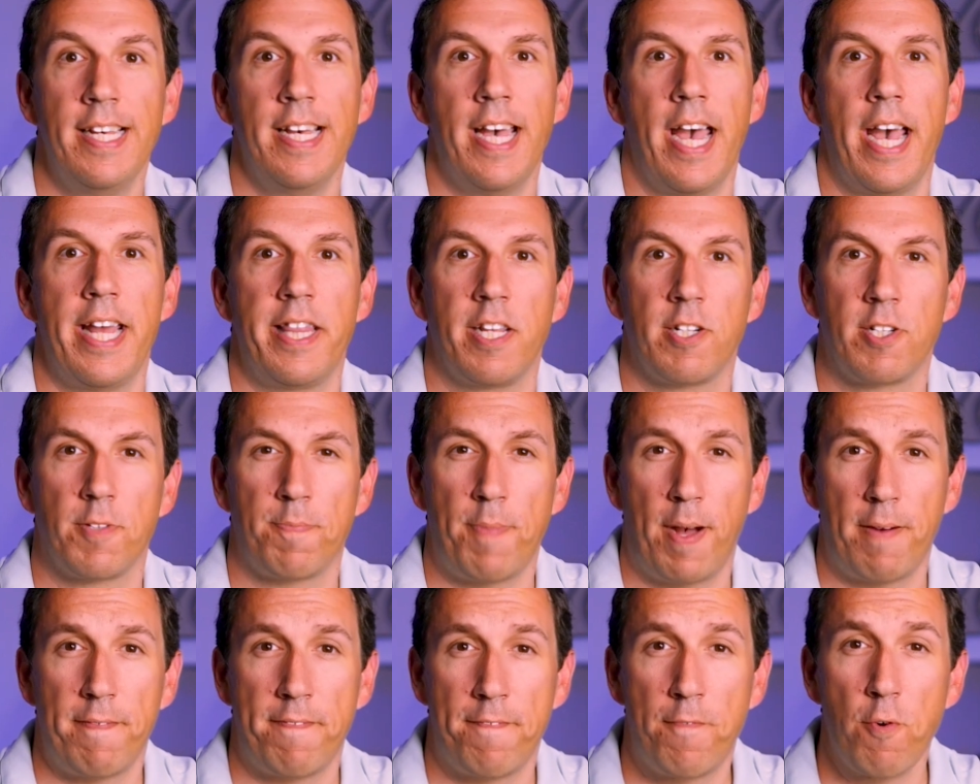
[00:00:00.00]
and there's
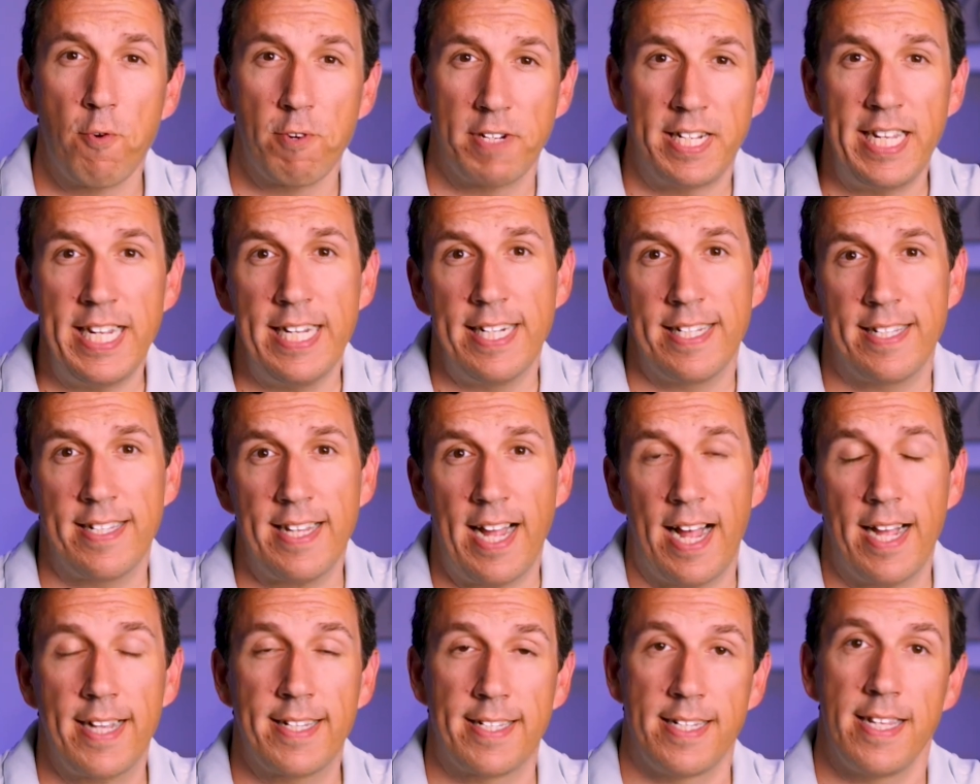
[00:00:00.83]
about 14
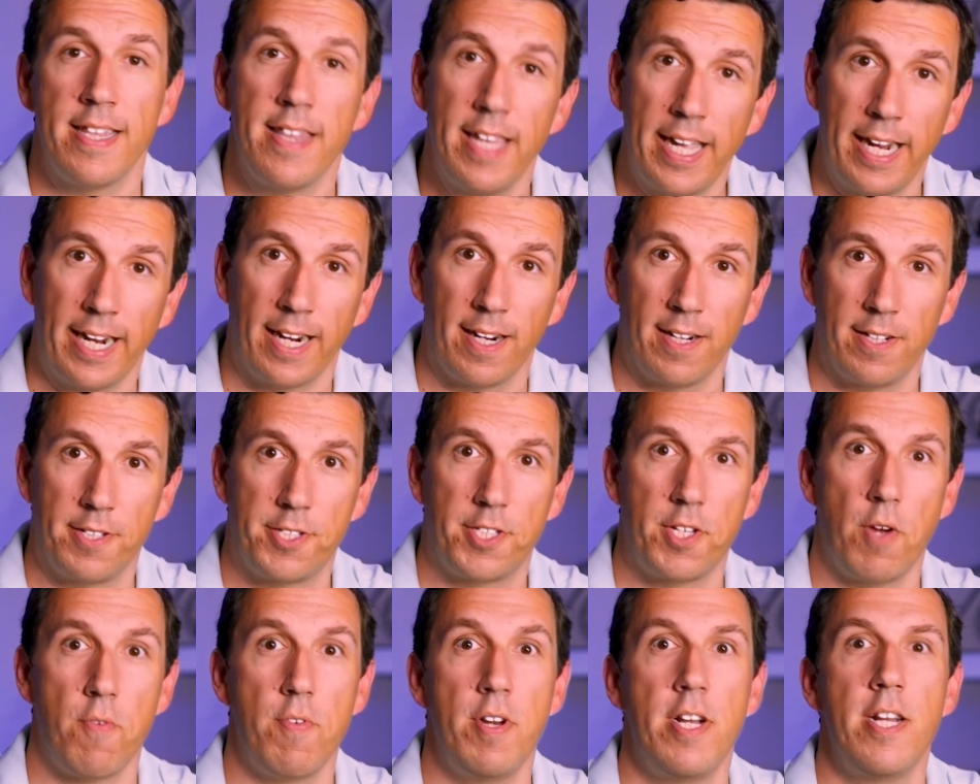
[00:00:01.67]
stocks in there,
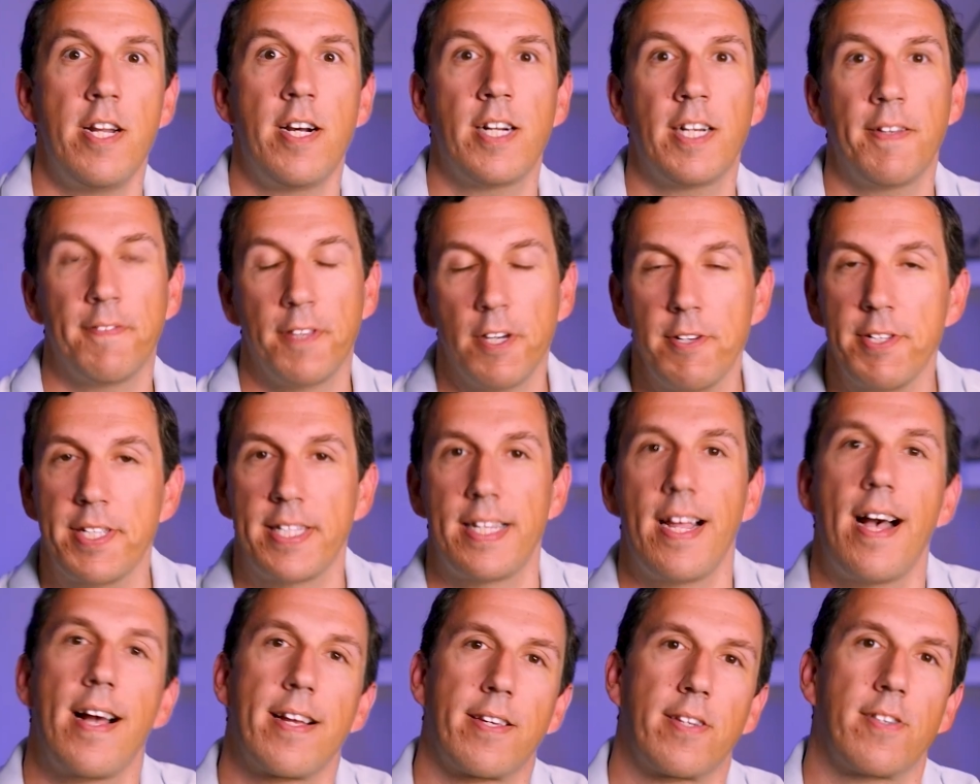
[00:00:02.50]
so none of those
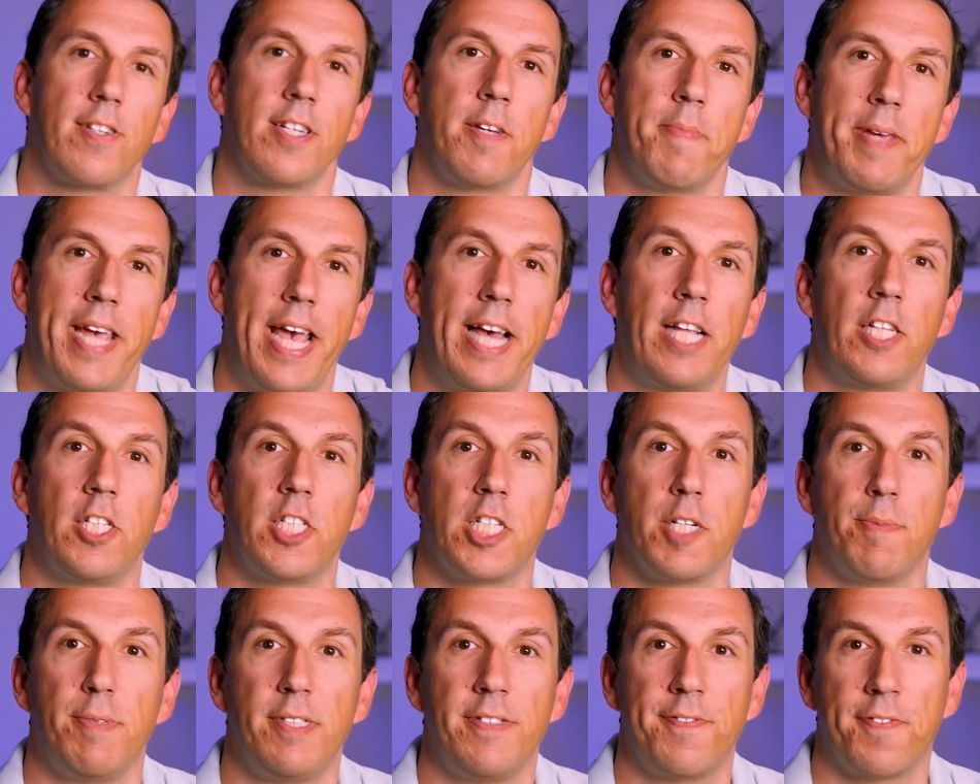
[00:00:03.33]
stocks are going to be
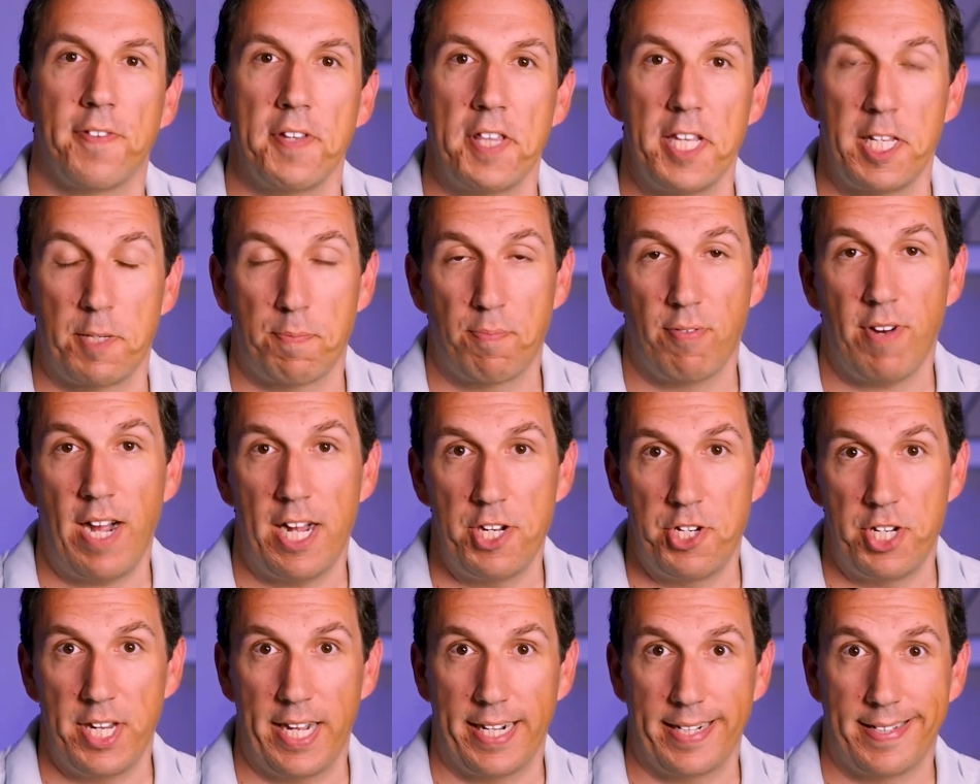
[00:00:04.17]
eligible for this
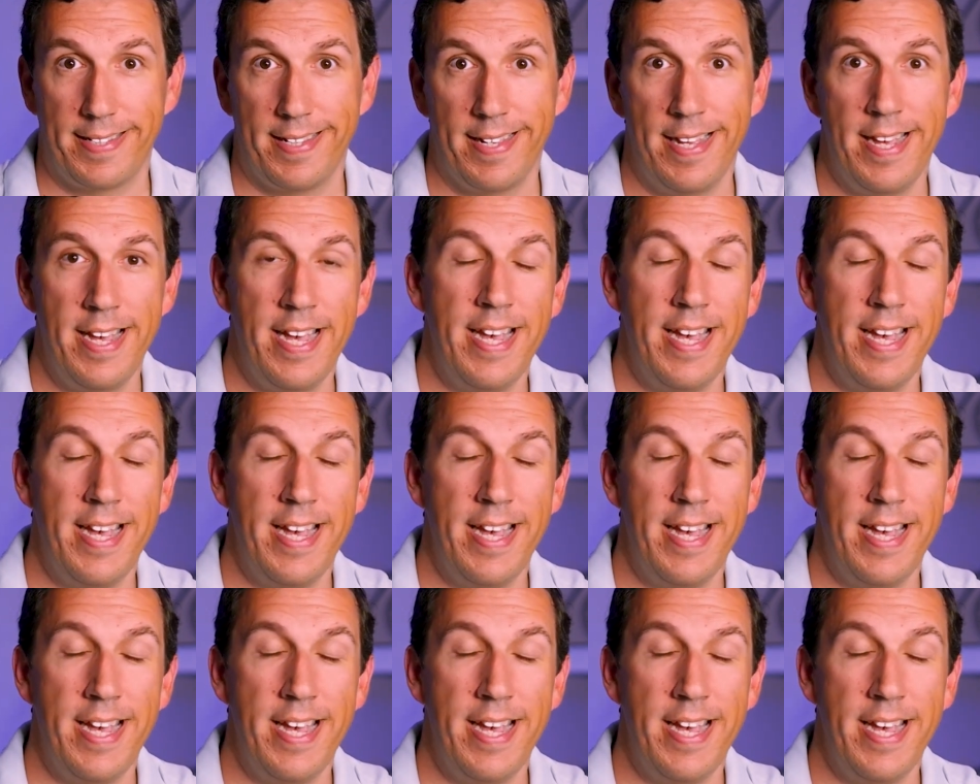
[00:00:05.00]
project.